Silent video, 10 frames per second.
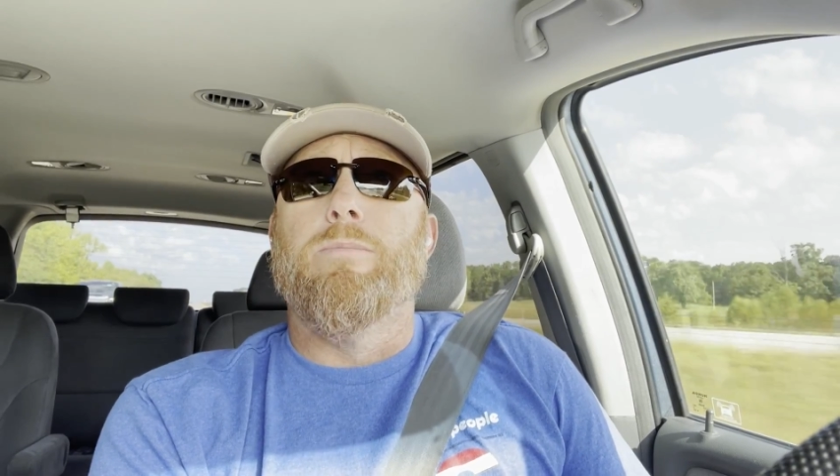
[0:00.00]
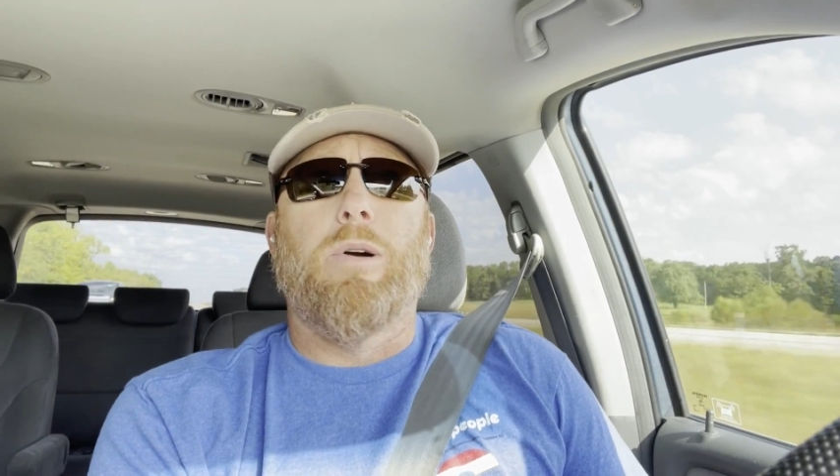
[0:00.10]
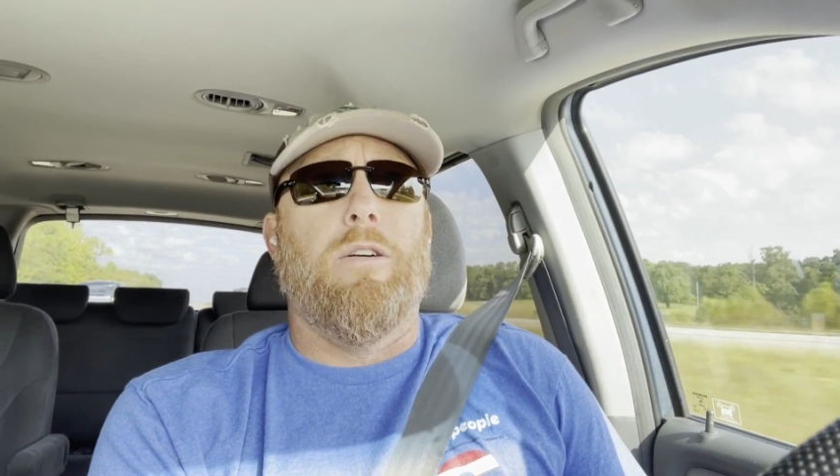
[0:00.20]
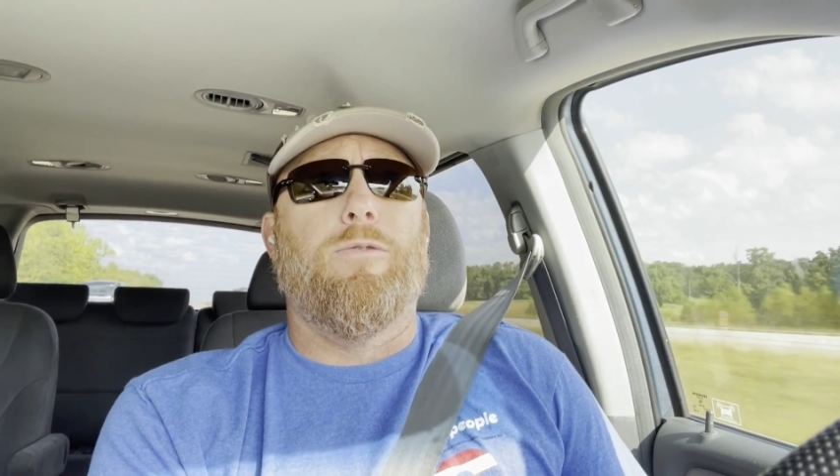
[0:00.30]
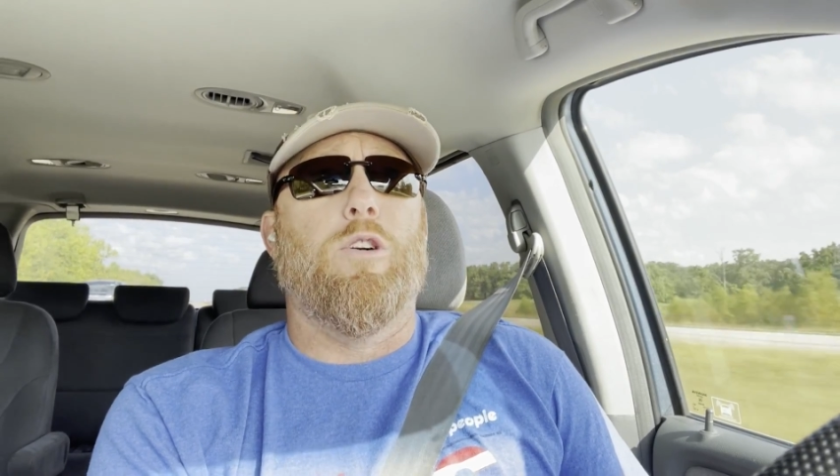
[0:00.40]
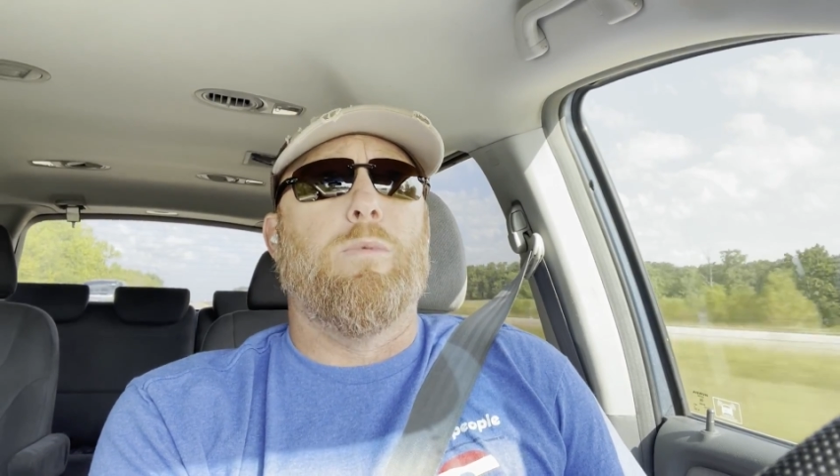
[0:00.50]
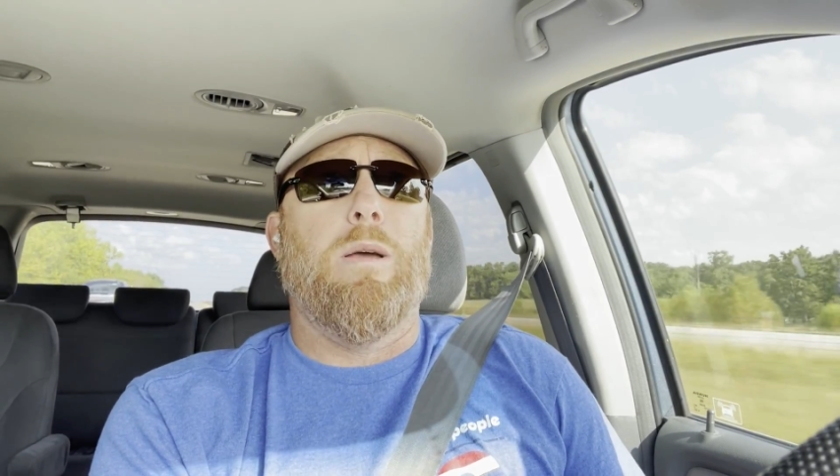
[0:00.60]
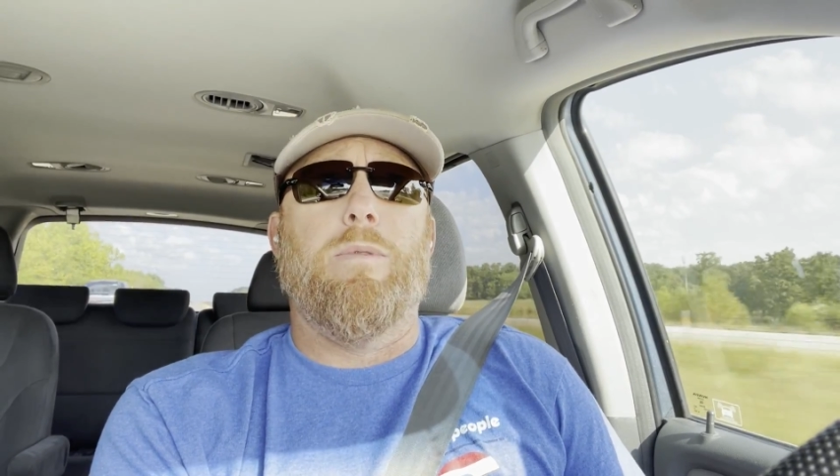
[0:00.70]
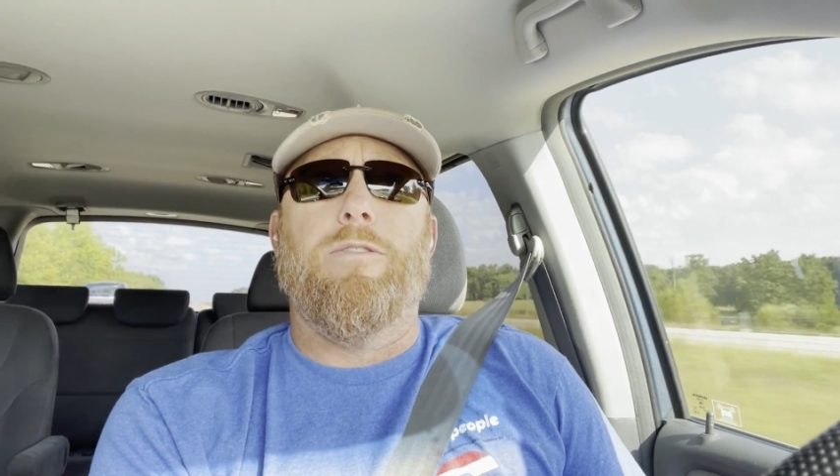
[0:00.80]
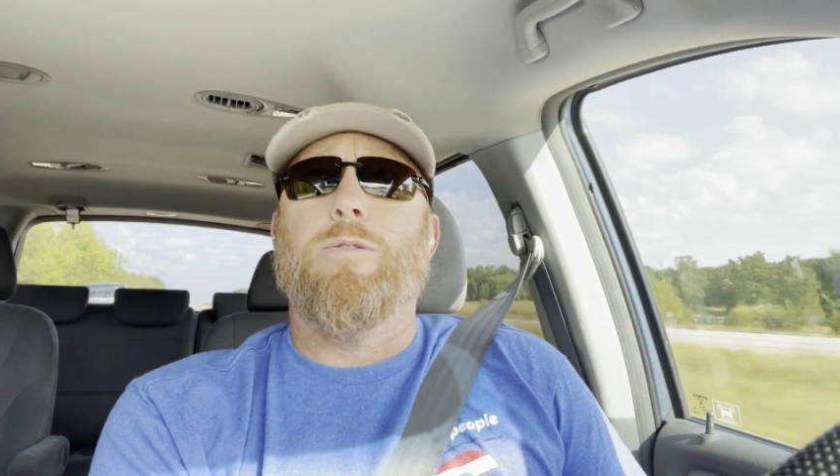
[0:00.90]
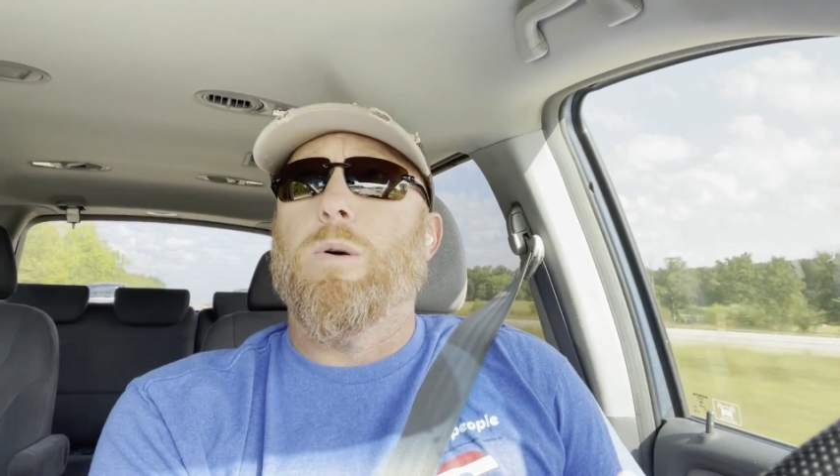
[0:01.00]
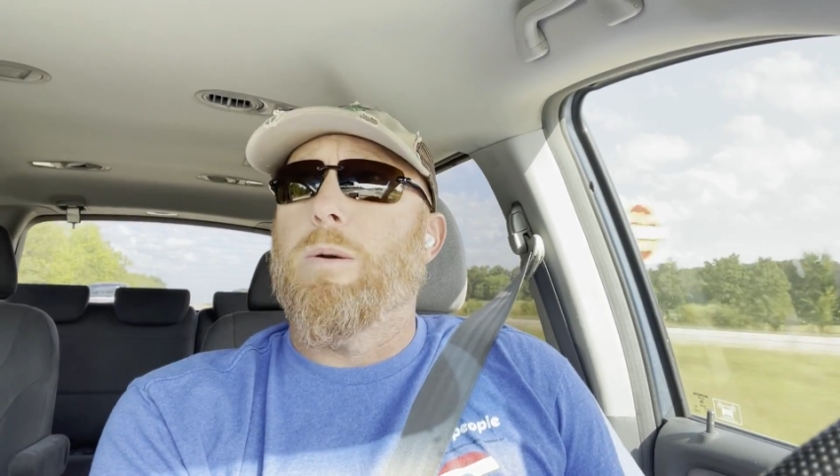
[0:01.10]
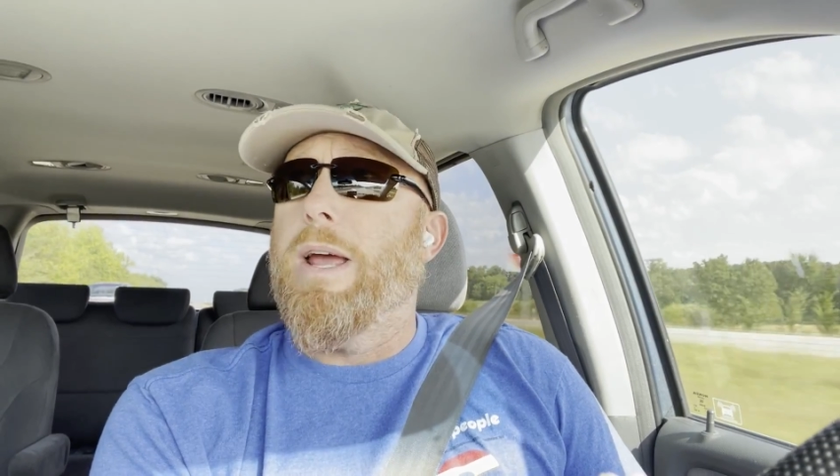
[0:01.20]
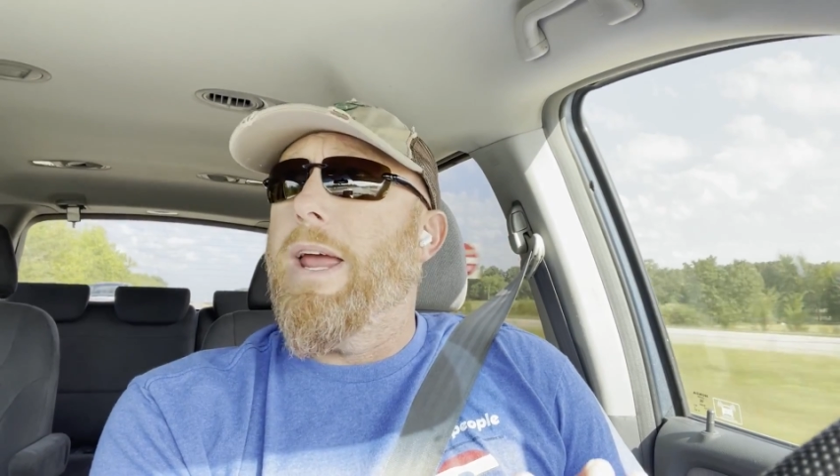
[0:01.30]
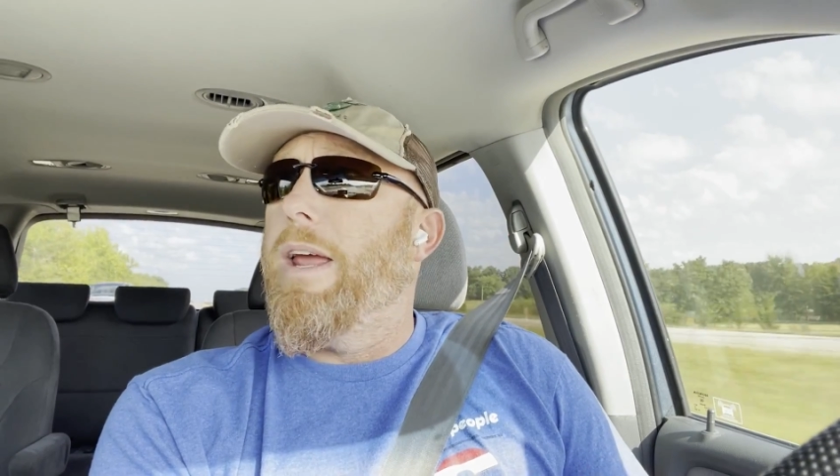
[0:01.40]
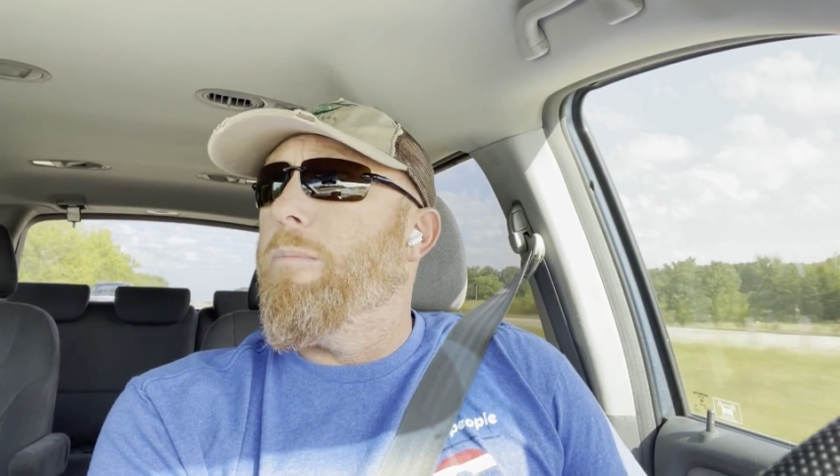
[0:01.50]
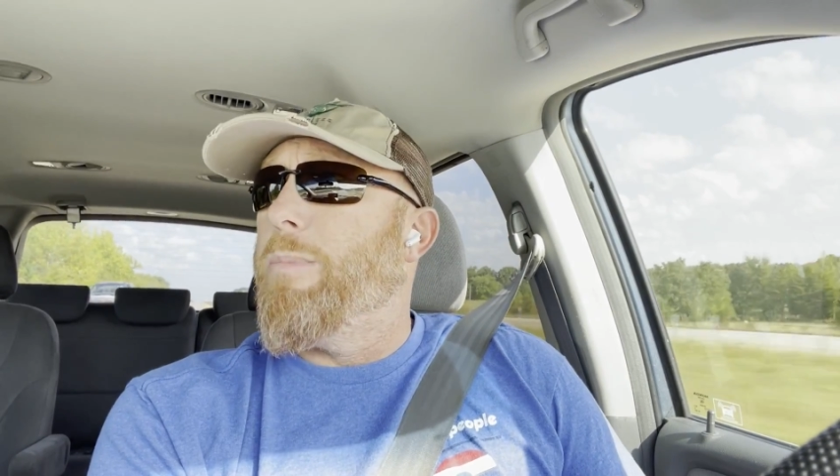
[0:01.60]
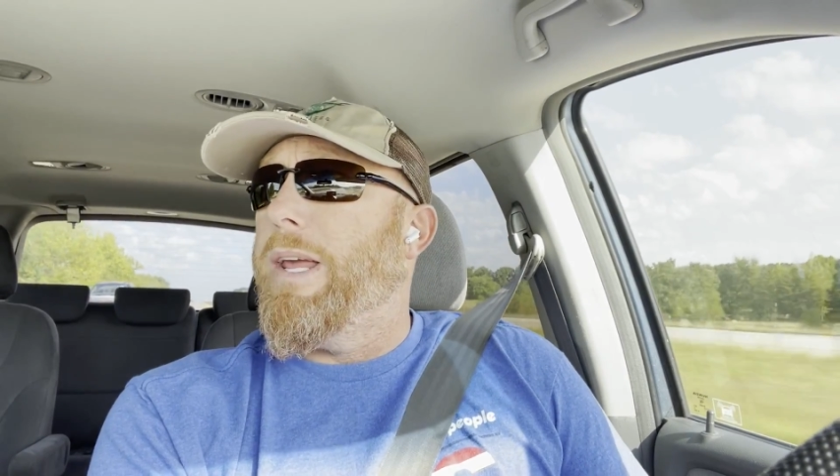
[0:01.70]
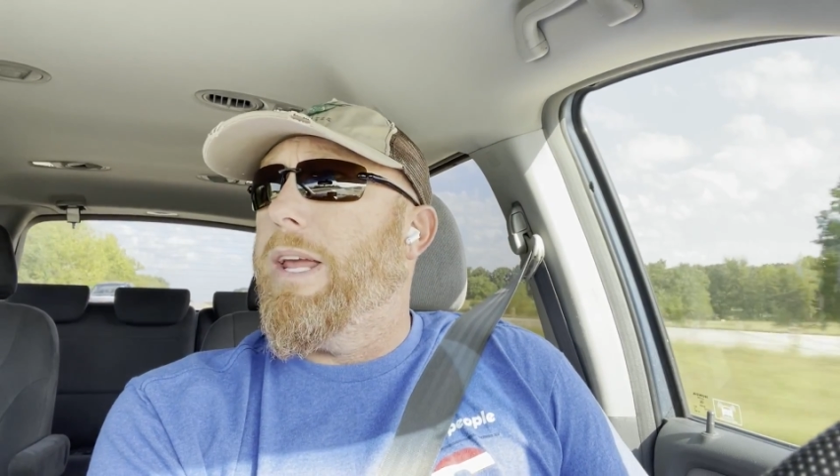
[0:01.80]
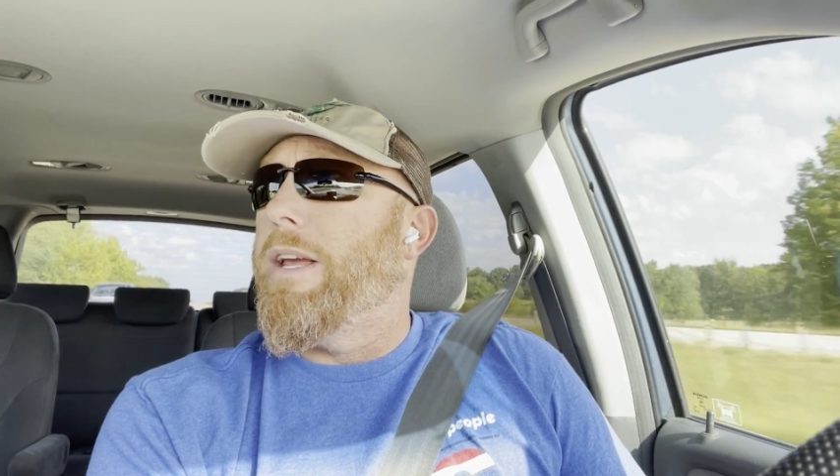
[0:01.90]
part 4 might be 4A and
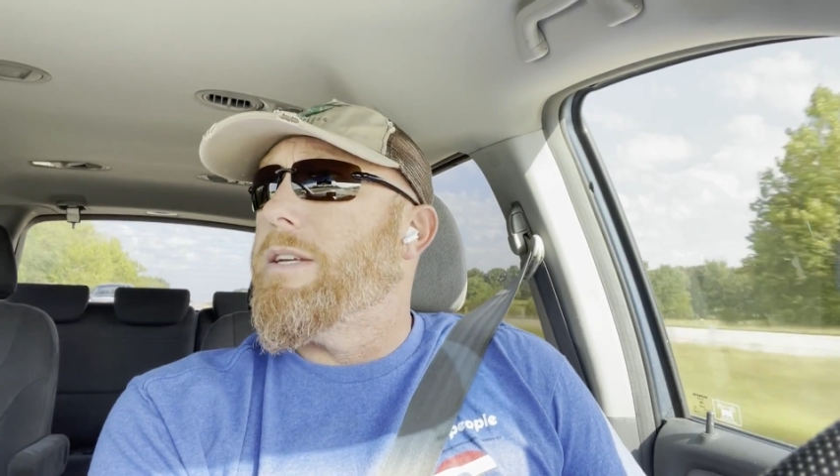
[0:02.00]
B